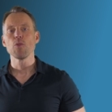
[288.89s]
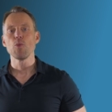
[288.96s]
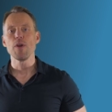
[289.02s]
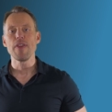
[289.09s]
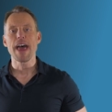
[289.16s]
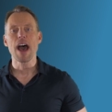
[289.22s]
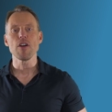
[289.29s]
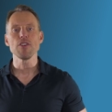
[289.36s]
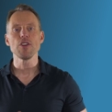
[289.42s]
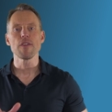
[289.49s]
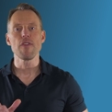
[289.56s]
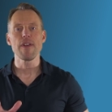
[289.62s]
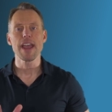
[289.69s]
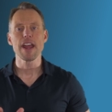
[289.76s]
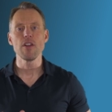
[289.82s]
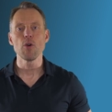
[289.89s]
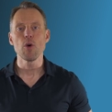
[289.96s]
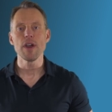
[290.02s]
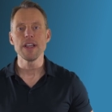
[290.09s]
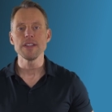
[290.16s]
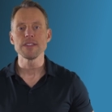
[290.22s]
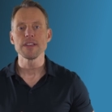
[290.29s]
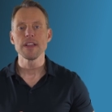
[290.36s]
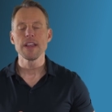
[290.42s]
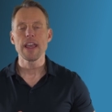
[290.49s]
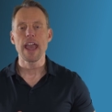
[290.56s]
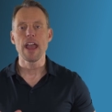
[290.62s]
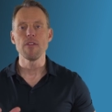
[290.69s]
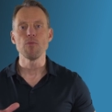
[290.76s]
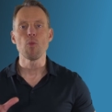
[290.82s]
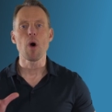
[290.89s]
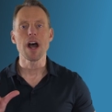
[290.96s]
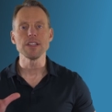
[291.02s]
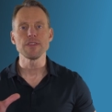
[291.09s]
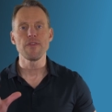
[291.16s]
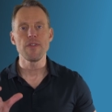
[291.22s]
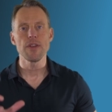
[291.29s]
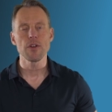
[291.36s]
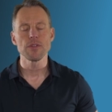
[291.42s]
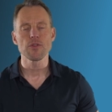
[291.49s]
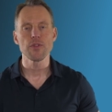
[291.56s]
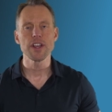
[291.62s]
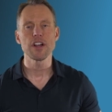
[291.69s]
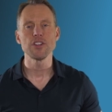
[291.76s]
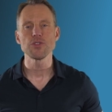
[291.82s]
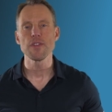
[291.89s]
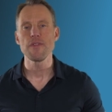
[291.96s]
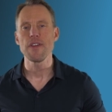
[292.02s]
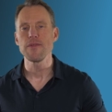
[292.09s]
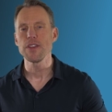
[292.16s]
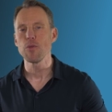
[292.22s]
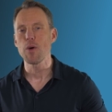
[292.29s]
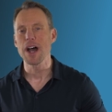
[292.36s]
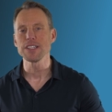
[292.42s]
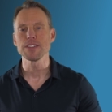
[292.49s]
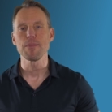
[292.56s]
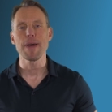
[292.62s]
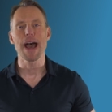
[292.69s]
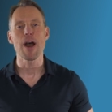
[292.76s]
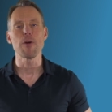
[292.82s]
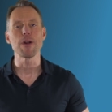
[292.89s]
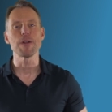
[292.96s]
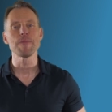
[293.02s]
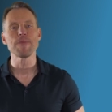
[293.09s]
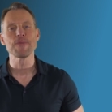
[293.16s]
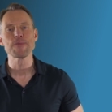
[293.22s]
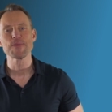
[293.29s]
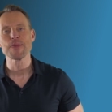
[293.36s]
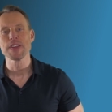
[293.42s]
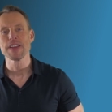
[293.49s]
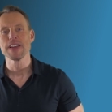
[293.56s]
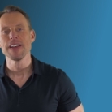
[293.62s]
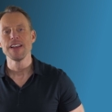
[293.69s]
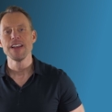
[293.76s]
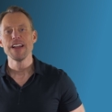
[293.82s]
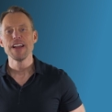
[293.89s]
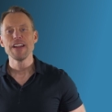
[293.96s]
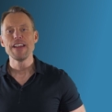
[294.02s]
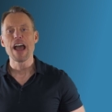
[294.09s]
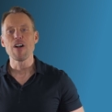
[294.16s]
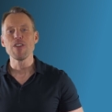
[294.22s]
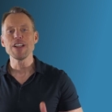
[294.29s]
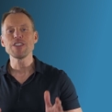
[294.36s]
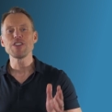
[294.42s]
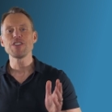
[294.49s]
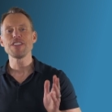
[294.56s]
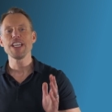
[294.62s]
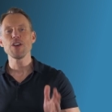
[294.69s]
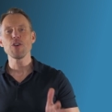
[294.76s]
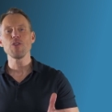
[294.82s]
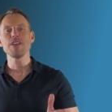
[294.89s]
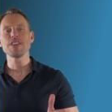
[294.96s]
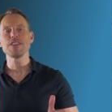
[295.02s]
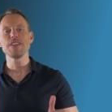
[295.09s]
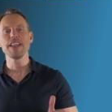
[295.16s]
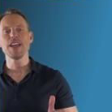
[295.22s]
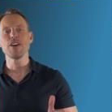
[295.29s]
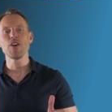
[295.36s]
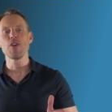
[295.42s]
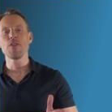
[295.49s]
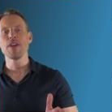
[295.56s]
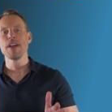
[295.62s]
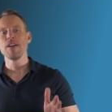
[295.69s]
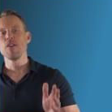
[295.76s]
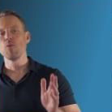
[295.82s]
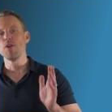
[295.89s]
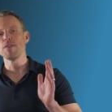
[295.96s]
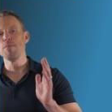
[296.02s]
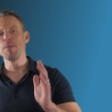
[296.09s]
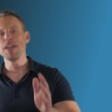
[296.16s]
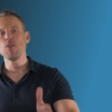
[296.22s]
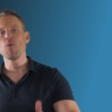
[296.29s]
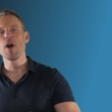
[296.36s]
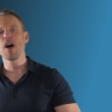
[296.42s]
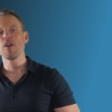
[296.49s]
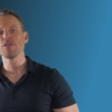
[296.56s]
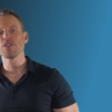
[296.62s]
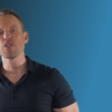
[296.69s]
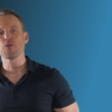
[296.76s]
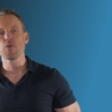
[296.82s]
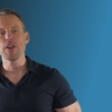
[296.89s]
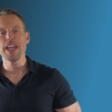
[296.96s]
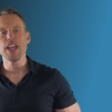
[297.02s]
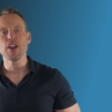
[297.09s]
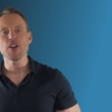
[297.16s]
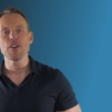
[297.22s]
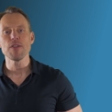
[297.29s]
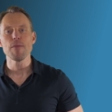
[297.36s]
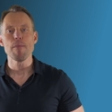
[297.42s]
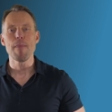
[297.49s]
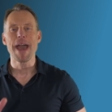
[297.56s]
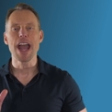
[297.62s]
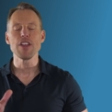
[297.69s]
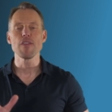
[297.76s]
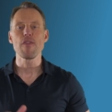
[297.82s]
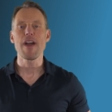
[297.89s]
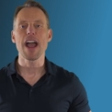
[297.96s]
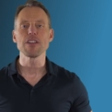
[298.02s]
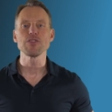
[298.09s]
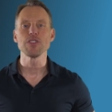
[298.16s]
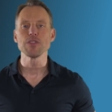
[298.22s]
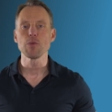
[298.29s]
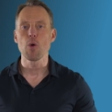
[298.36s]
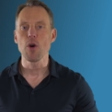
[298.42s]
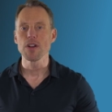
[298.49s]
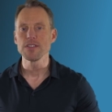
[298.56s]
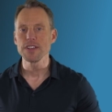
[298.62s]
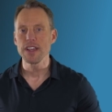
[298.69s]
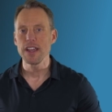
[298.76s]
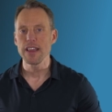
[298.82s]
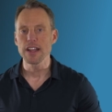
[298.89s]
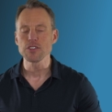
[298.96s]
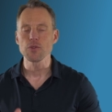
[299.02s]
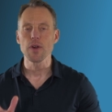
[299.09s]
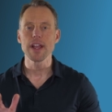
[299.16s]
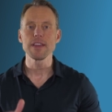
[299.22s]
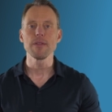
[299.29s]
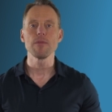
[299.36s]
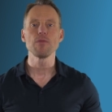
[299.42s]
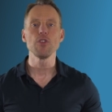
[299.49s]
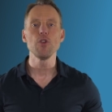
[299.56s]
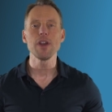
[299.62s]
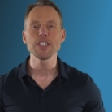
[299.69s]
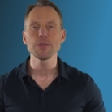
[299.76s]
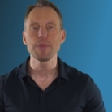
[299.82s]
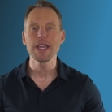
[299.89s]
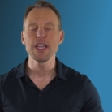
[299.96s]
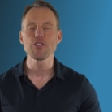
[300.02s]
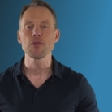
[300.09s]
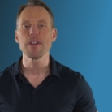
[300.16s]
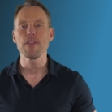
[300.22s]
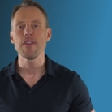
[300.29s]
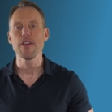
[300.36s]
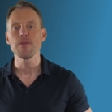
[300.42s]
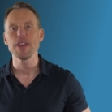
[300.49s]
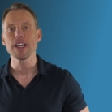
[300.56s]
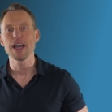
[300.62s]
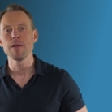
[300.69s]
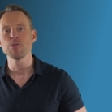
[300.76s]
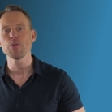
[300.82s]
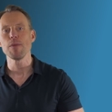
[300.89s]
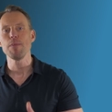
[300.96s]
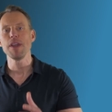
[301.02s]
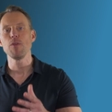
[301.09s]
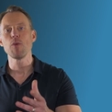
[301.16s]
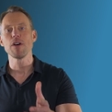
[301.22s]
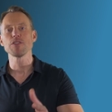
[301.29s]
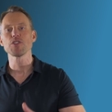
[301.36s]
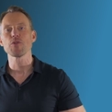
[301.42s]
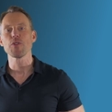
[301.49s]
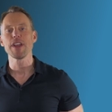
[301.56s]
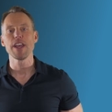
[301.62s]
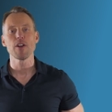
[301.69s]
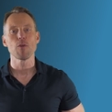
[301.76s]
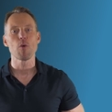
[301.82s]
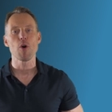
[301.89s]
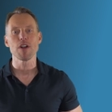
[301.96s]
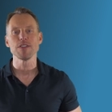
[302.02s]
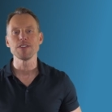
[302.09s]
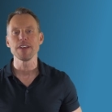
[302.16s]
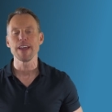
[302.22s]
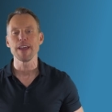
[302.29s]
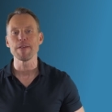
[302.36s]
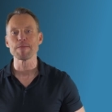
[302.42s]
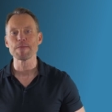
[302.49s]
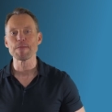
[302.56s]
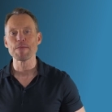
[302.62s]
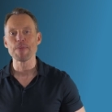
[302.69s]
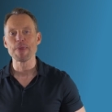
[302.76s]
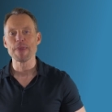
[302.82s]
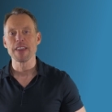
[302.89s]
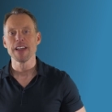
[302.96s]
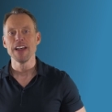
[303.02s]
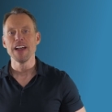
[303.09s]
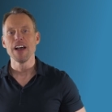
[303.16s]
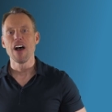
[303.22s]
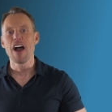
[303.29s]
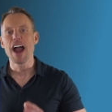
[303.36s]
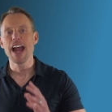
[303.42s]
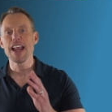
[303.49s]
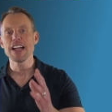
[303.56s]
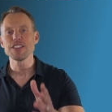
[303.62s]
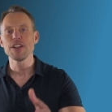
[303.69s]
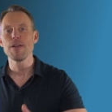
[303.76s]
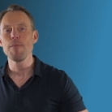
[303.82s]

without your fan noise and wants 350 watts of power. Now let's seal this deal with MEAN WELL's three-year manufacturer's warranty. That's right, the UHP 350 comes with MEAN WELL's three-year warranty. All right, that's an